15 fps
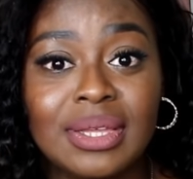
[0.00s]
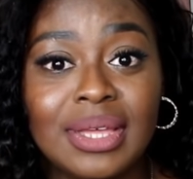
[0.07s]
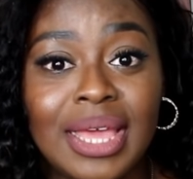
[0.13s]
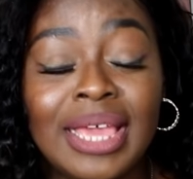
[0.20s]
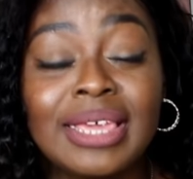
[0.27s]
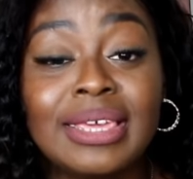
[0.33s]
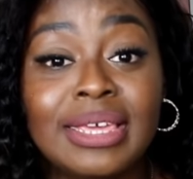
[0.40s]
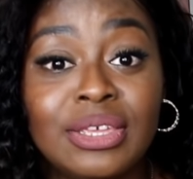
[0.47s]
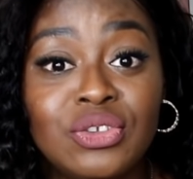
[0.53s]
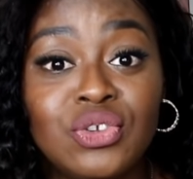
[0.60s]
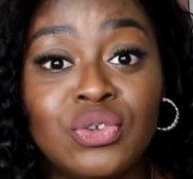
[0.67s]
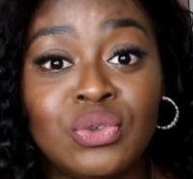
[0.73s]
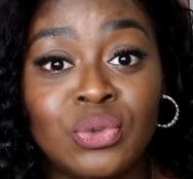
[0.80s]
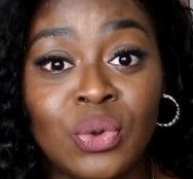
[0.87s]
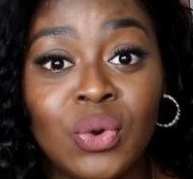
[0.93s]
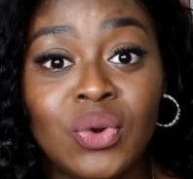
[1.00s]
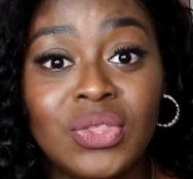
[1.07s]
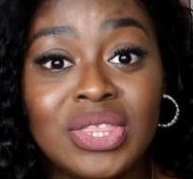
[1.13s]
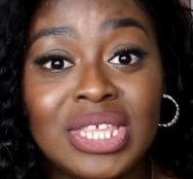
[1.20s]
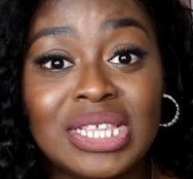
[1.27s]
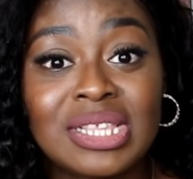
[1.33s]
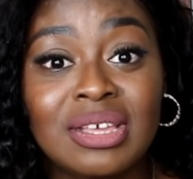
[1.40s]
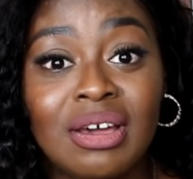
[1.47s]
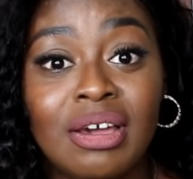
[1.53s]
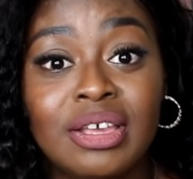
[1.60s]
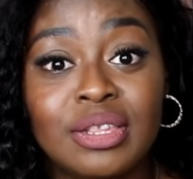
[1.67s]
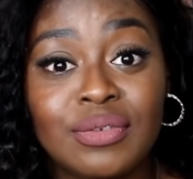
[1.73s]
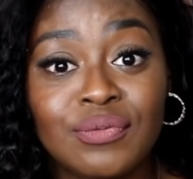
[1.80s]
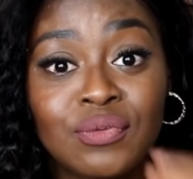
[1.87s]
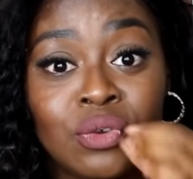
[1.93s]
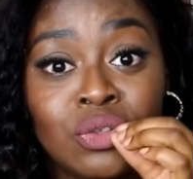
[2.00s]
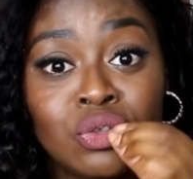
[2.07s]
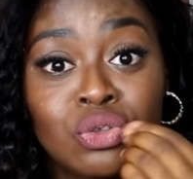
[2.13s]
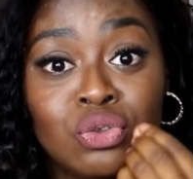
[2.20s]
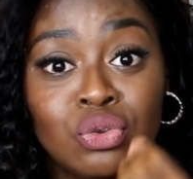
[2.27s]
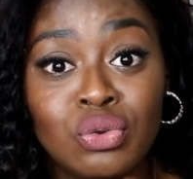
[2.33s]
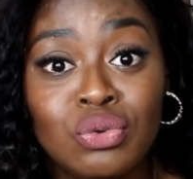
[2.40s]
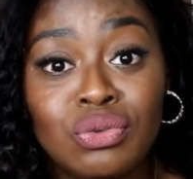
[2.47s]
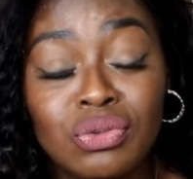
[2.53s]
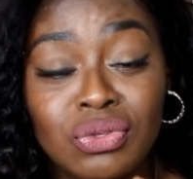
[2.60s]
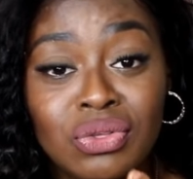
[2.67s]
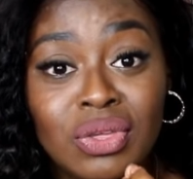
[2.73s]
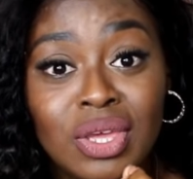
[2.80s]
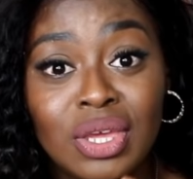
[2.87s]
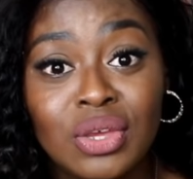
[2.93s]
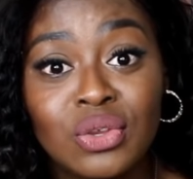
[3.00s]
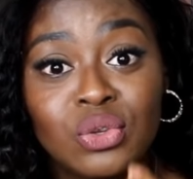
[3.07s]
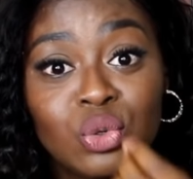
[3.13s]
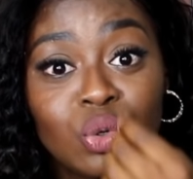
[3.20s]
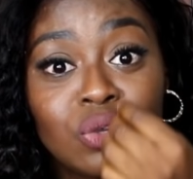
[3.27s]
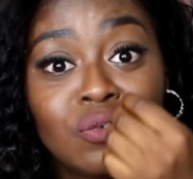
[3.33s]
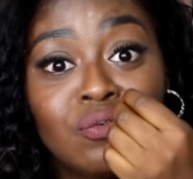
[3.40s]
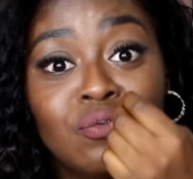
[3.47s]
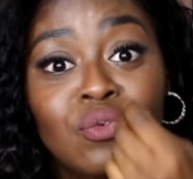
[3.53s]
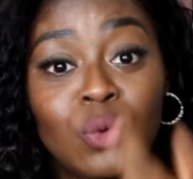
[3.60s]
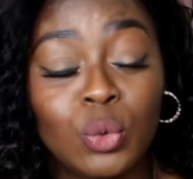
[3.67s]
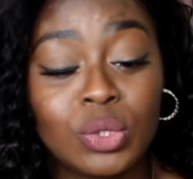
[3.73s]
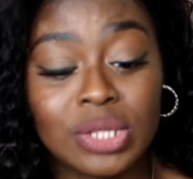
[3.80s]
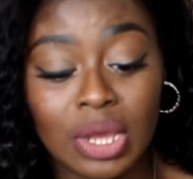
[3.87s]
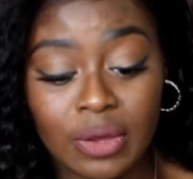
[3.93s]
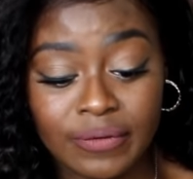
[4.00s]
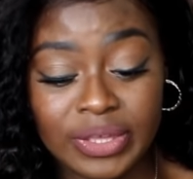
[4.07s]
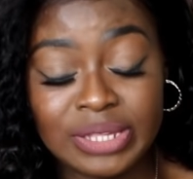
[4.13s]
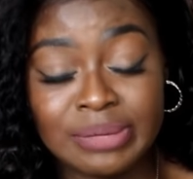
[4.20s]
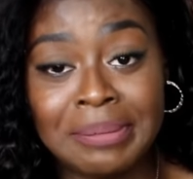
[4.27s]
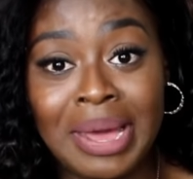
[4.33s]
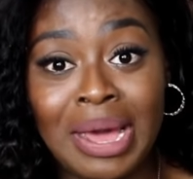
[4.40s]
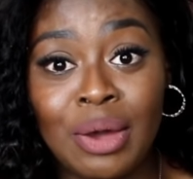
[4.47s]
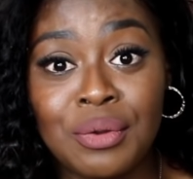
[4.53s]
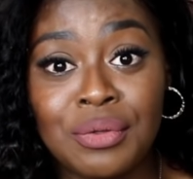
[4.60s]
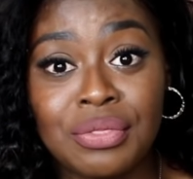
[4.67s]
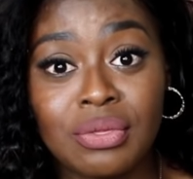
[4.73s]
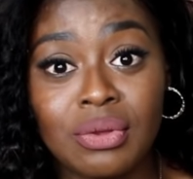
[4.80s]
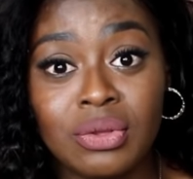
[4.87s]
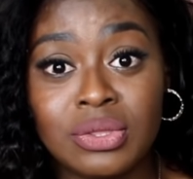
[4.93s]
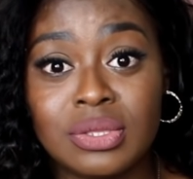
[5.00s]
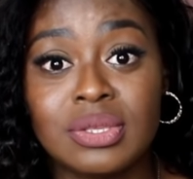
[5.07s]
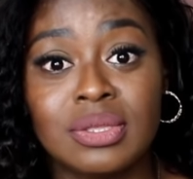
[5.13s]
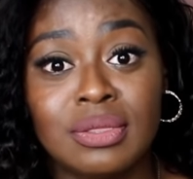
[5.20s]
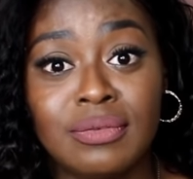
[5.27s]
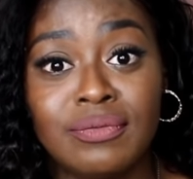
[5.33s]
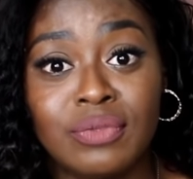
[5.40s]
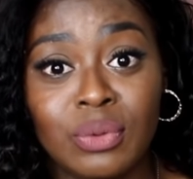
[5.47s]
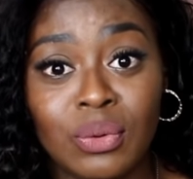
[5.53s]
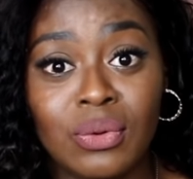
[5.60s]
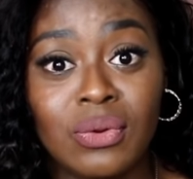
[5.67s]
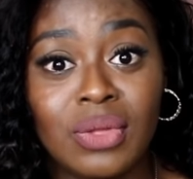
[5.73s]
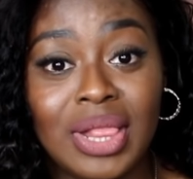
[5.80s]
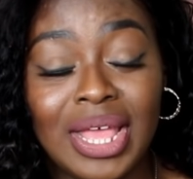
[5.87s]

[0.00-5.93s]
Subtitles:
I kid you not, this guy's front tooth just falls out of his mouth onto the floor.